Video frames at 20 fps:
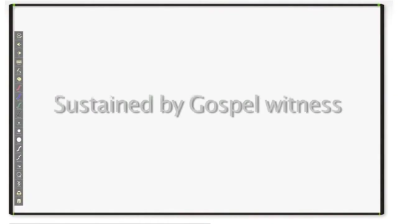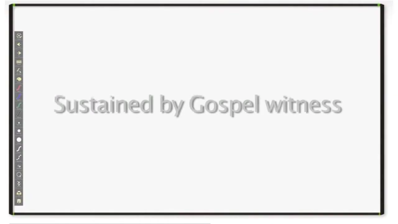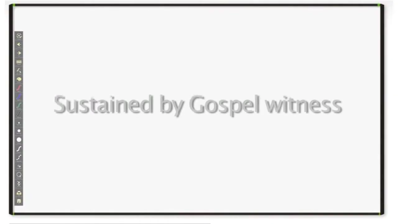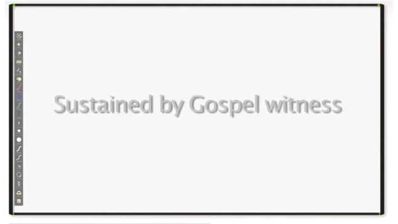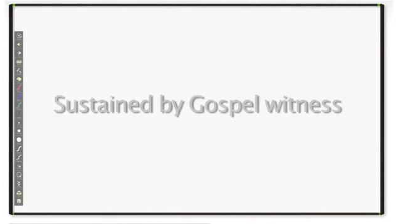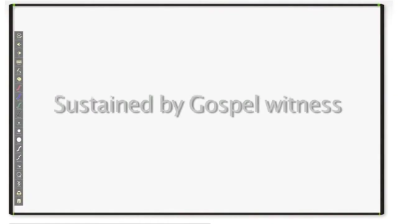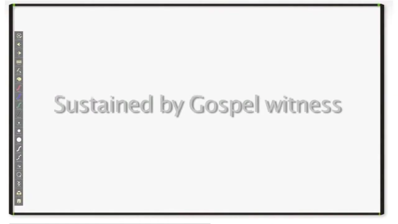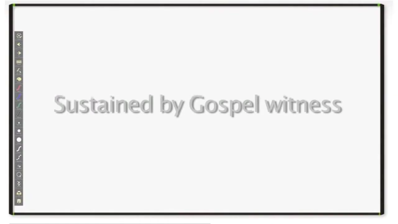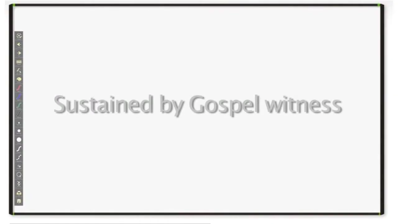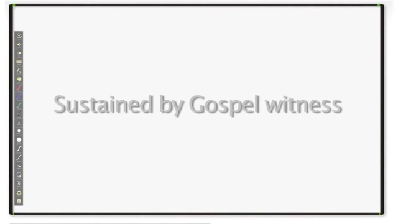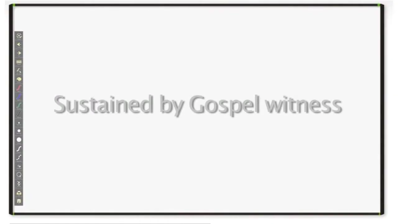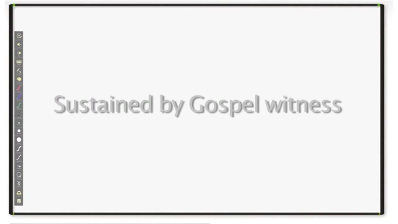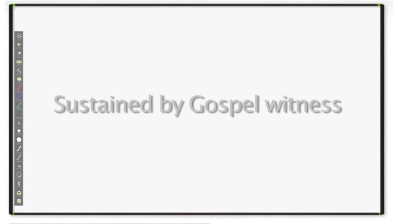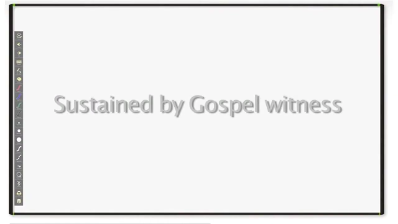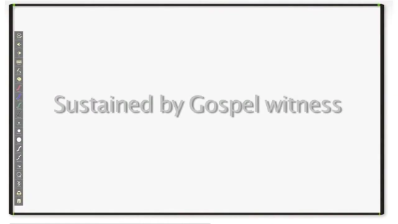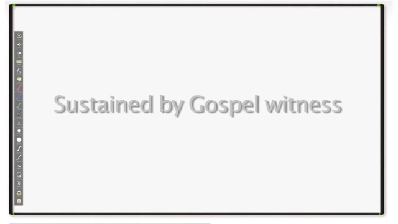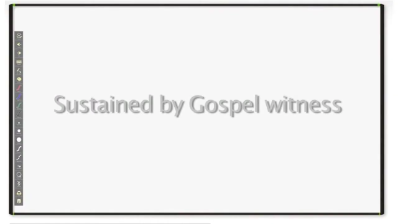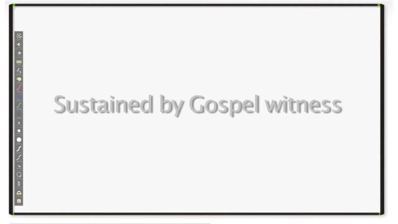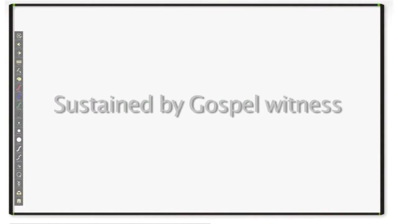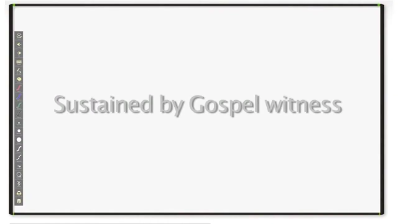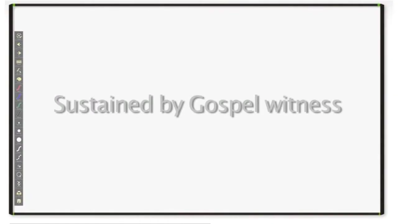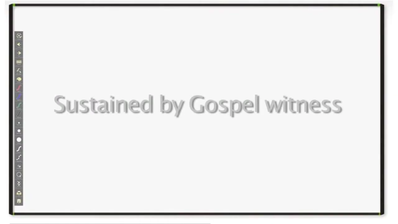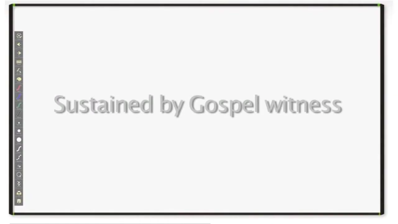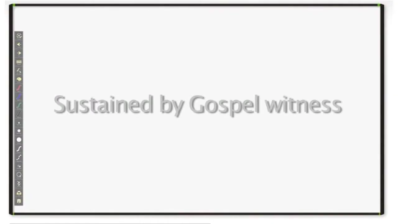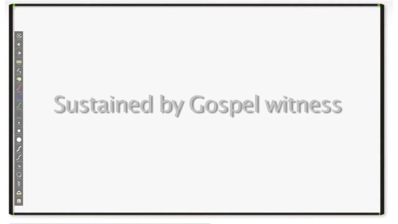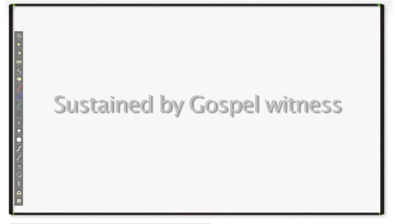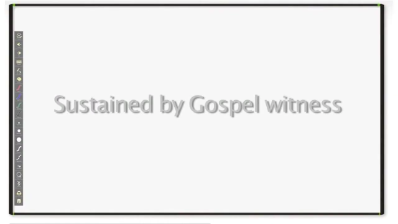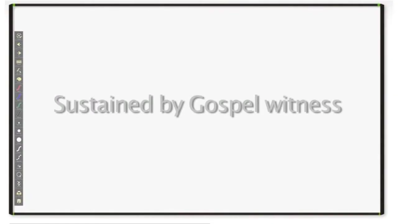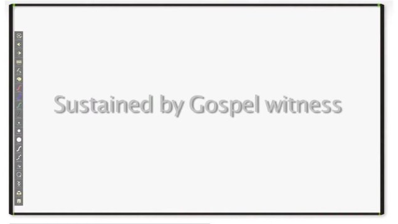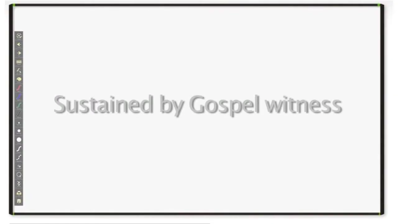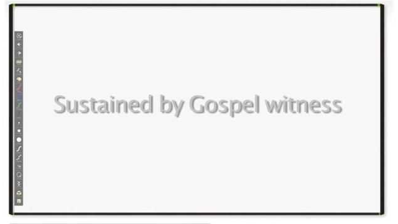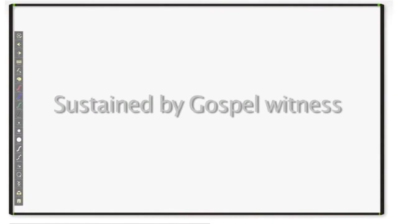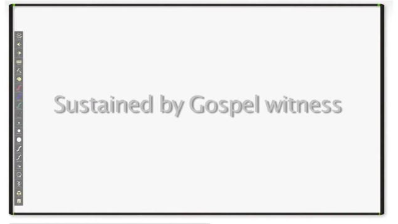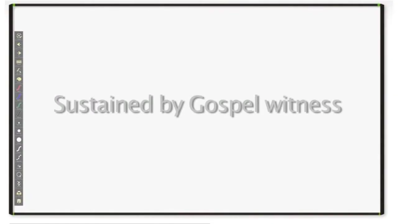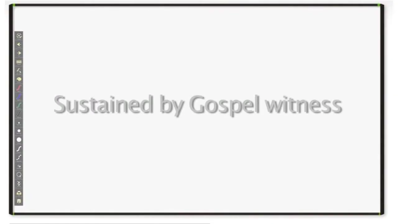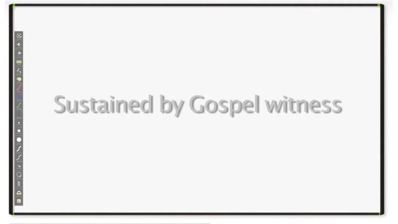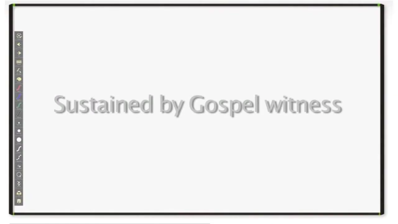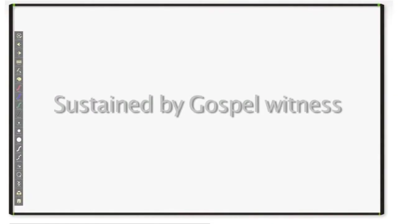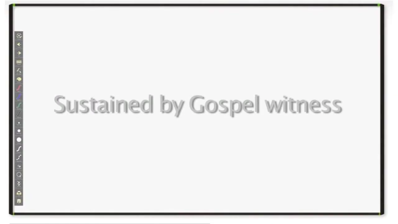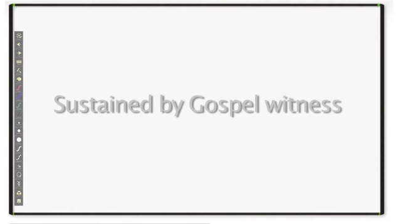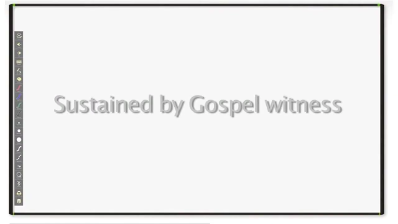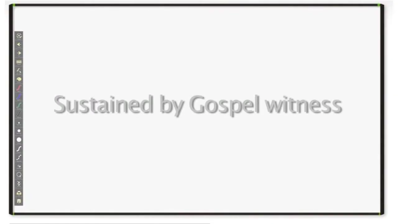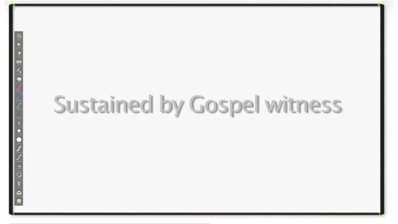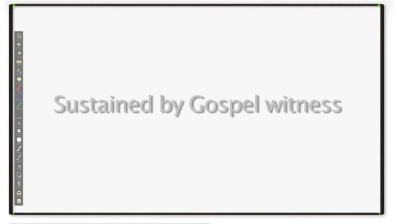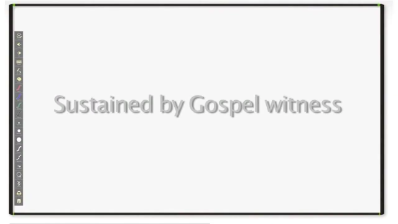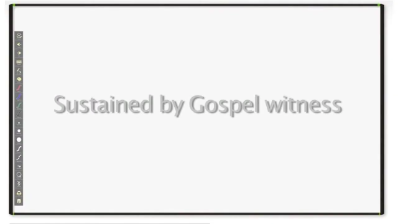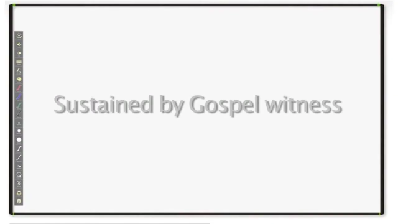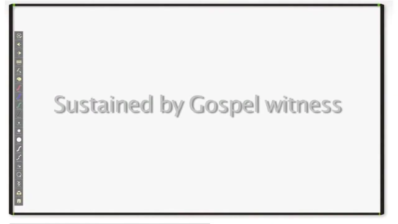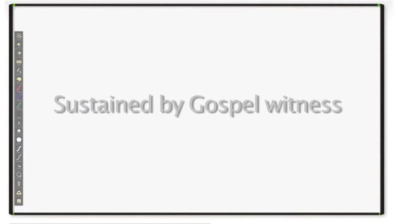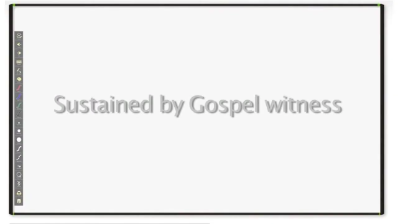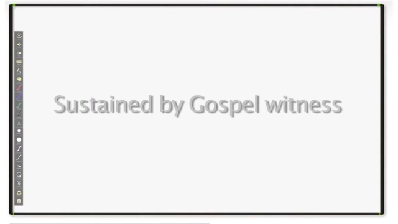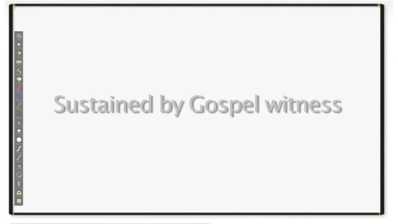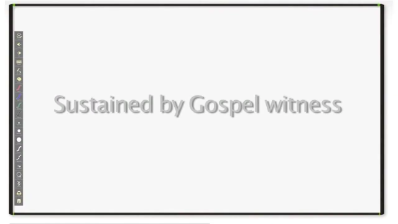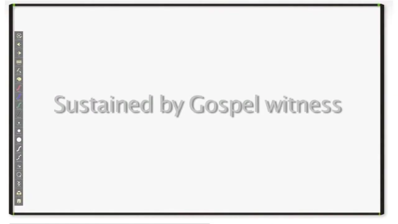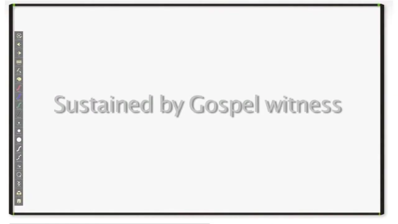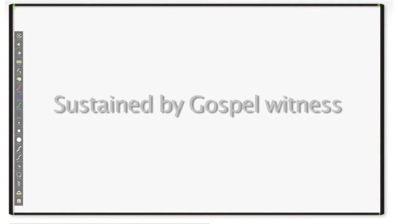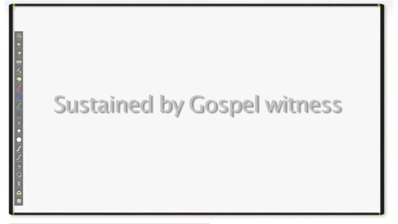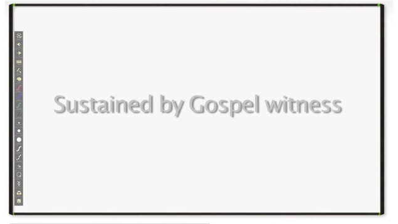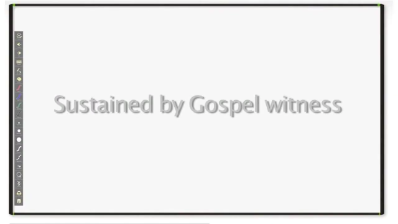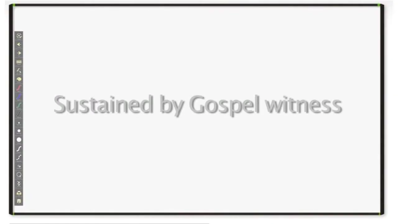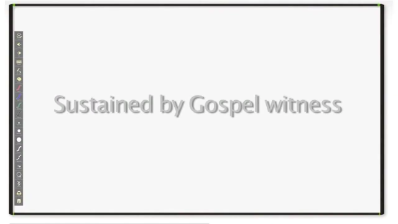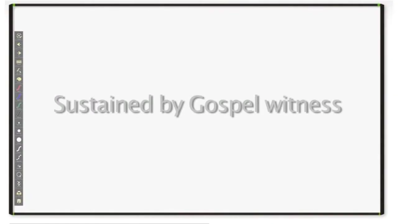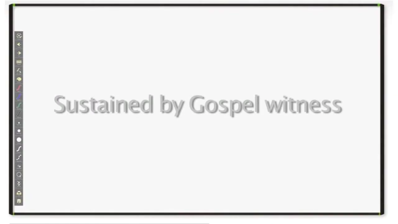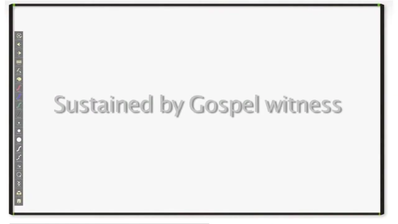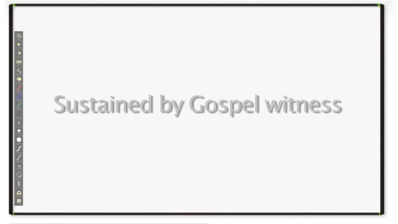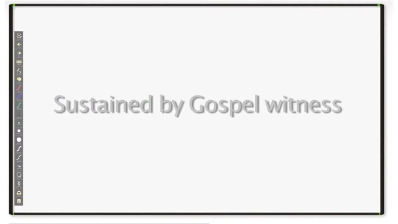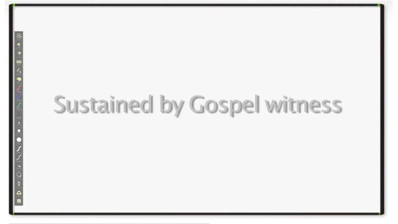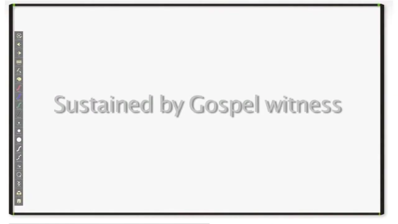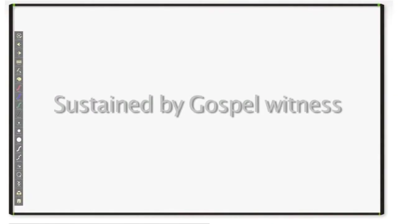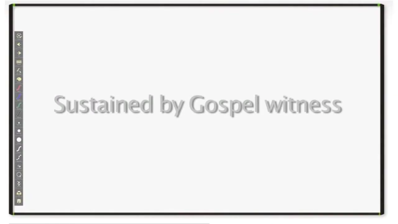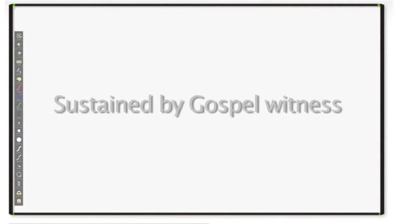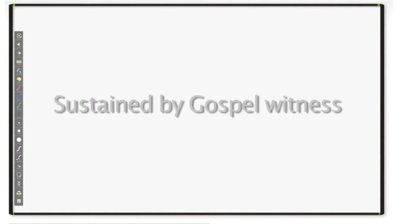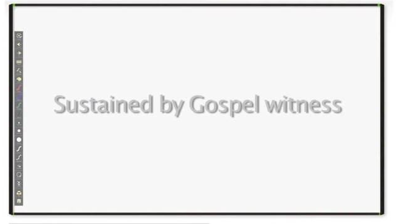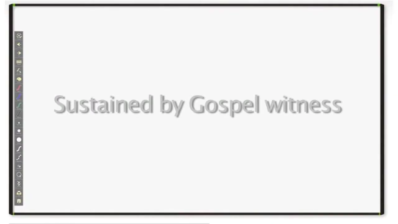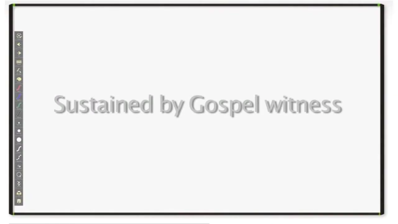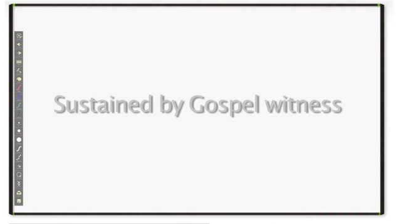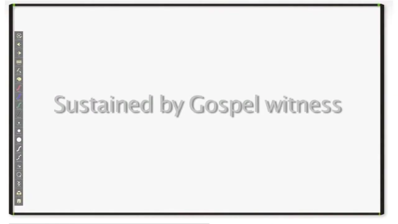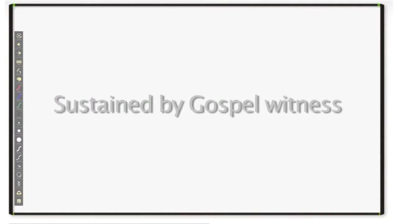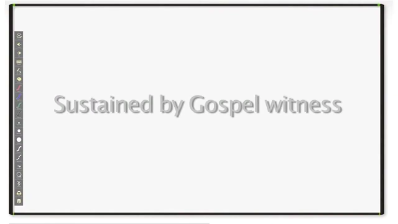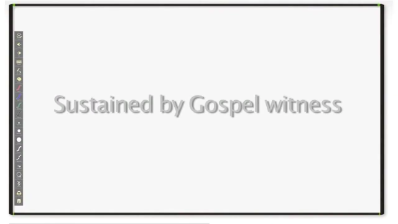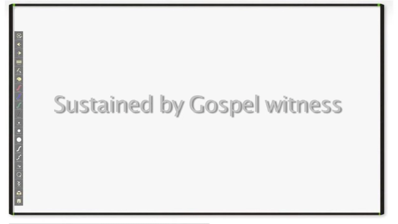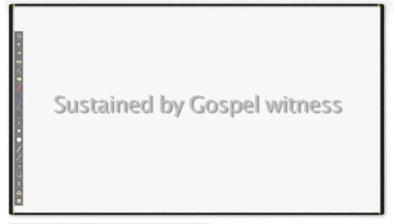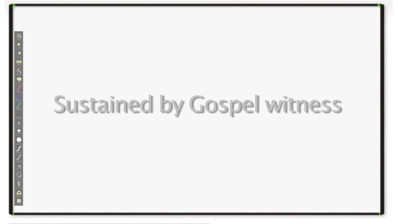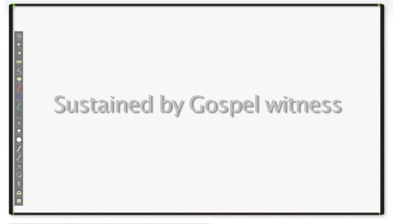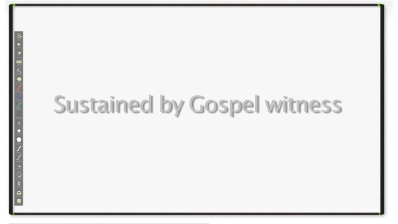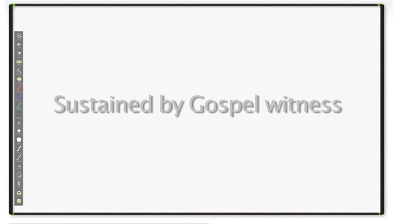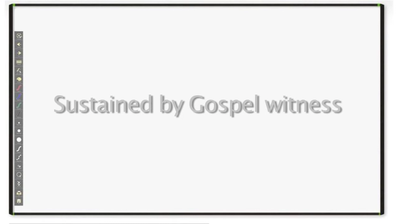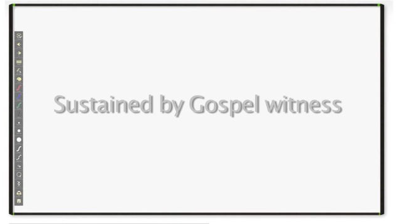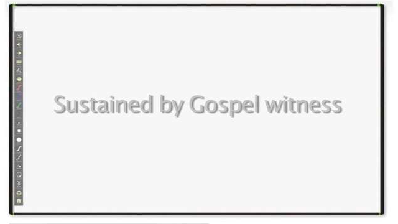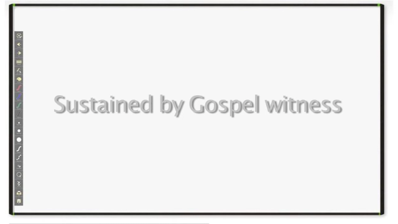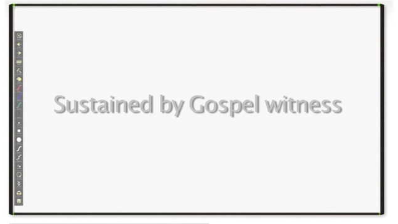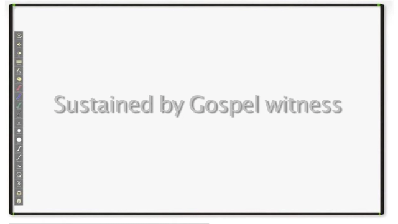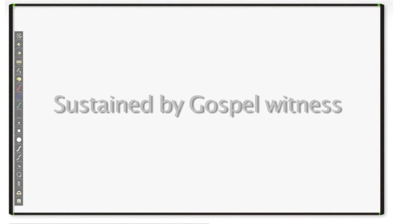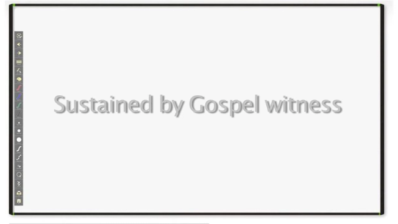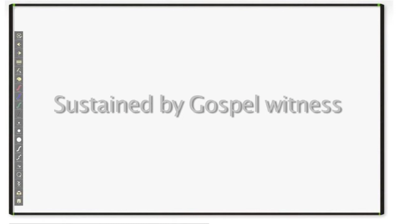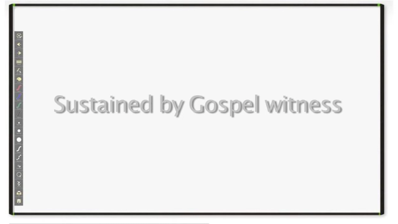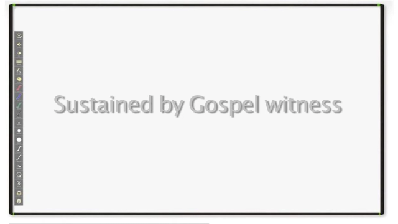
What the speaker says: (no speaker visible)